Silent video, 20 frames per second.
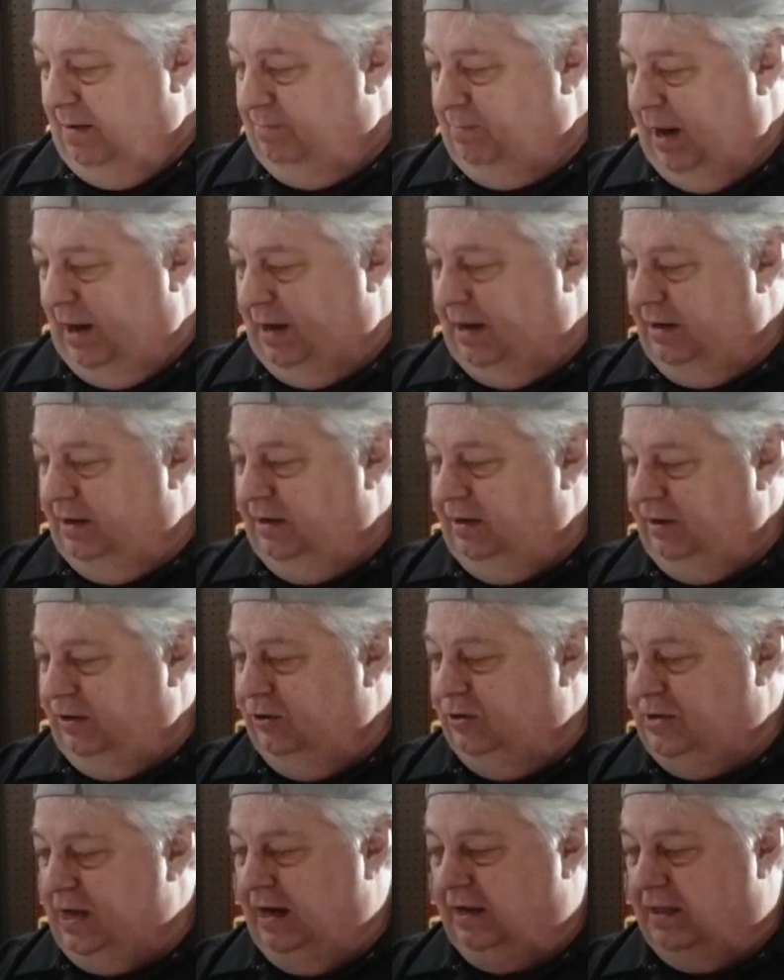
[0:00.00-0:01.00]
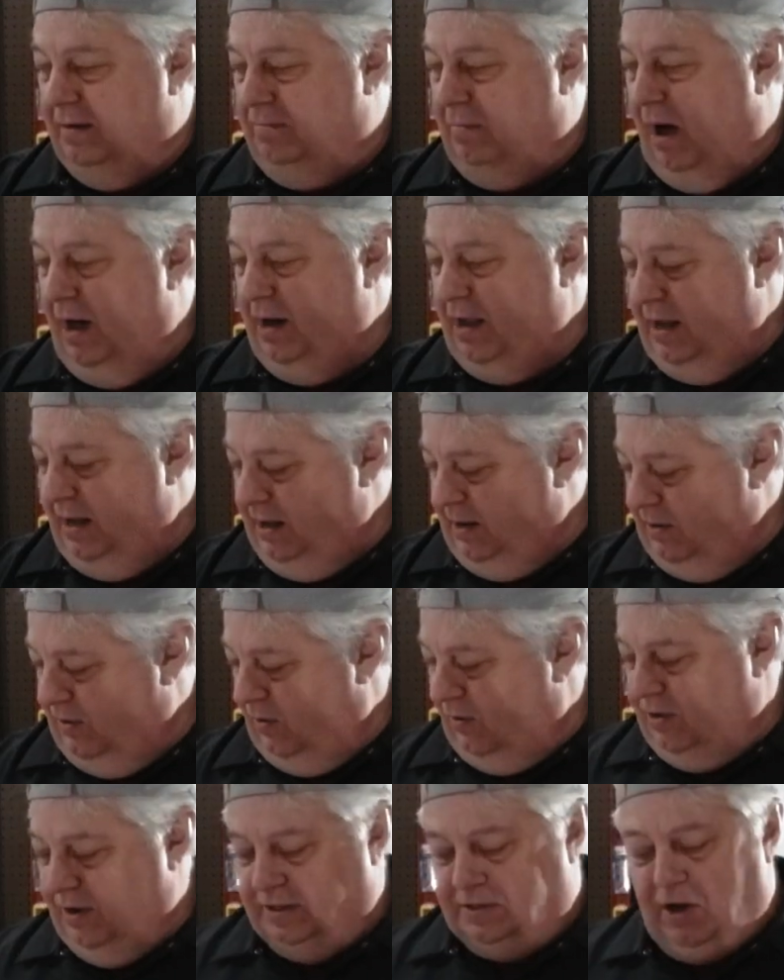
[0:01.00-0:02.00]
But you take the Muddy
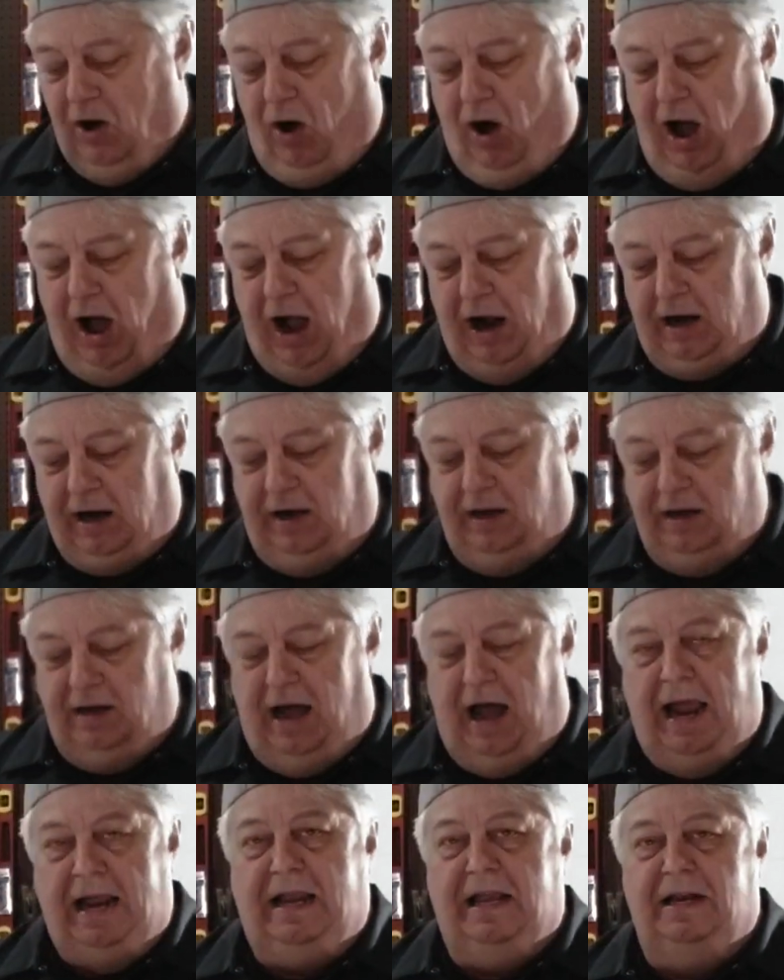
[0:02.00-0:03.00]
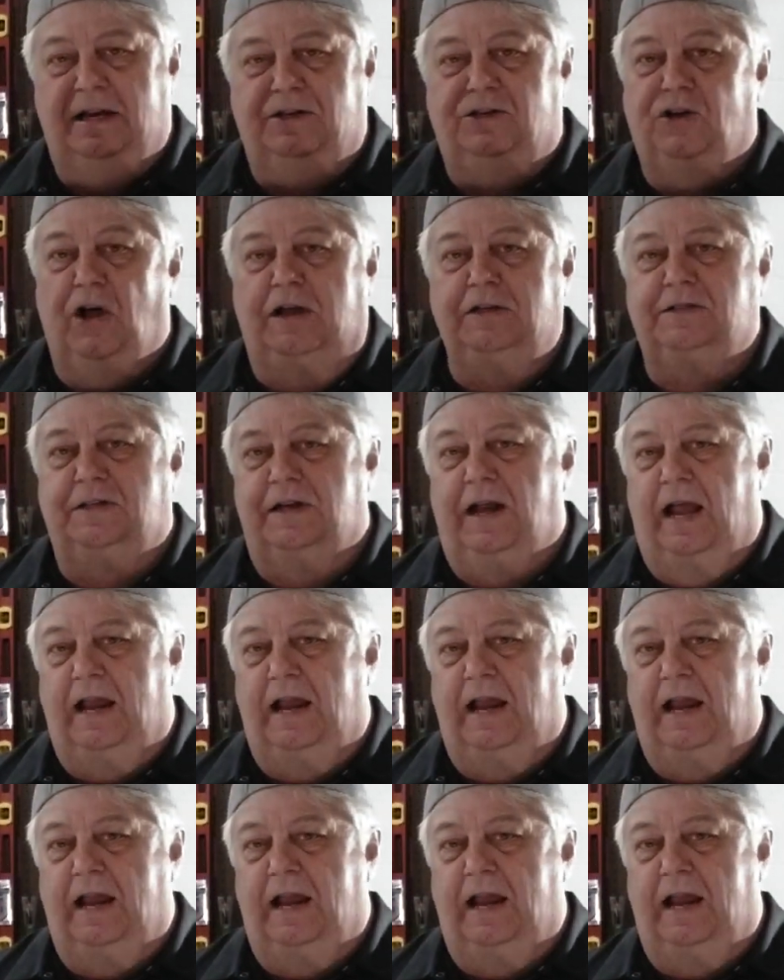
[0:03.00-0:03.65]
or this Hawk, I can adjust it.